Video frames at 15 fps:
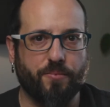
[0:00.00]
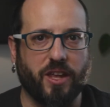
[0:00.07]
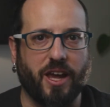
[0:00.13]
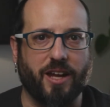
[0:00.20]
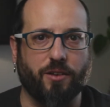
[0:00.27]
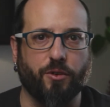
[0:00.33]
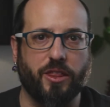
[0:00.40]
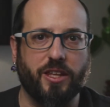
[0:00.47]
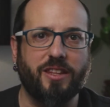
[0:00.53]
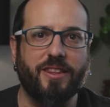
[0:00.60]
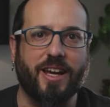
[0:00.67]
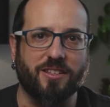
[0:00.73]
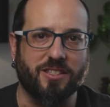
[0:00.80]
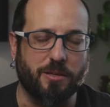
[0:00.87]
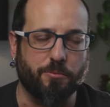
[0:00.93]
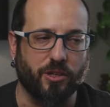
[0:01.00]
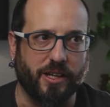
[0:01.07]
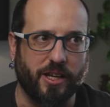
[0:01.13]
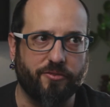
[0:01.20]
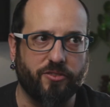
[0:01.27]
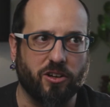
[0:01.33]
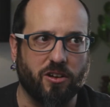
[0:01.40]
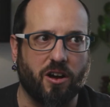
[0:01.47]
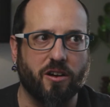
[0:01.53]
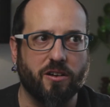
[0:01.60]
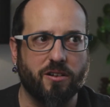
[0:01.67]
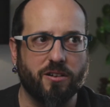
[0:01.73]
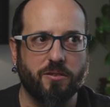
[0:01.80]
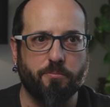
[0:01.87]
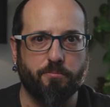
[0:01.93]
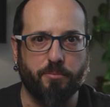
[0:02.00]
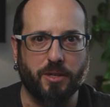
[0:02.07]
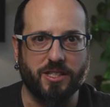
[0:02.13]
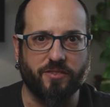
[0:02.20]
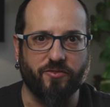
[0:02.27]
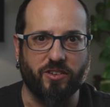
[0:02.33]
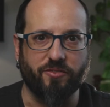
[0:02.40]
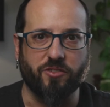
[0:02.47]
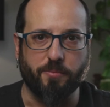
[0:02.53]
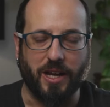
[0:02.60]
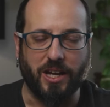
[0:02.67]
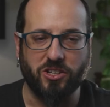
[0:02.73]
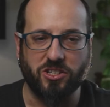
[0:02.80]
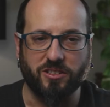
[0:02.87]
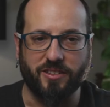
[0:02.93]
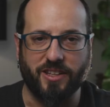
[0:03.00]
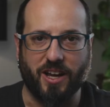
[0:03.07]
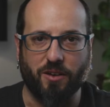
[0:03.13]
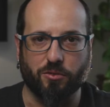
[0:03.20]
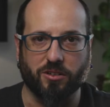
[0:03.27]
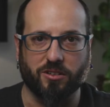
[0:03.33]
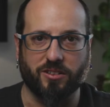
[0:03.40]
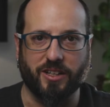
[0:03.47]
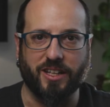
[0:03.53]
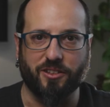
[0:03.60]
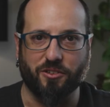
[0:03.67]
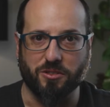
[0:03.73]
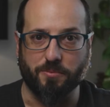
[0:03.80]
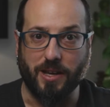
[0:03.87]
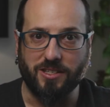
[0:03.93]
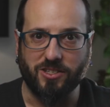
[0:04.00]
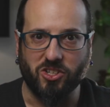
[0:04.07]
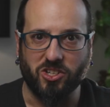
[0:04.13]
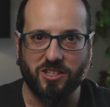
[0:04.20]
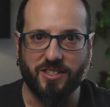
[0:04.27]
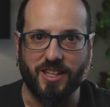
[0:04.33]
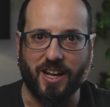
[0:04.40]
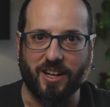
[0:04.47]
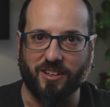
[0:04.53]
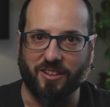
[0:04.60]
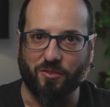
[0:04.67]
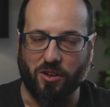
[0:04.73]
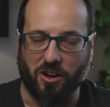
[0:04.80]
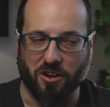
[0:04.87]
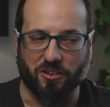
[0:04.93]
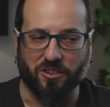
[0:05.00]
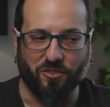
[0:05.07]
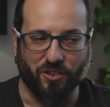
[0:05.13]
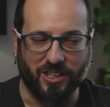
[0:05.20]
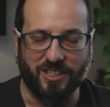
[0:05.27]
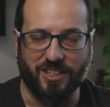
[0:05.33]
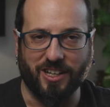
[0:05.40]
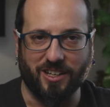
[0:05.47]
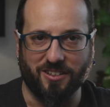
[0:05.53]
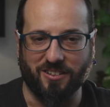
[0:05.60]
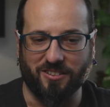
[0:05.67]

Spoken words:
And within that summary, if there are bits of information that were in those messages that are going to need,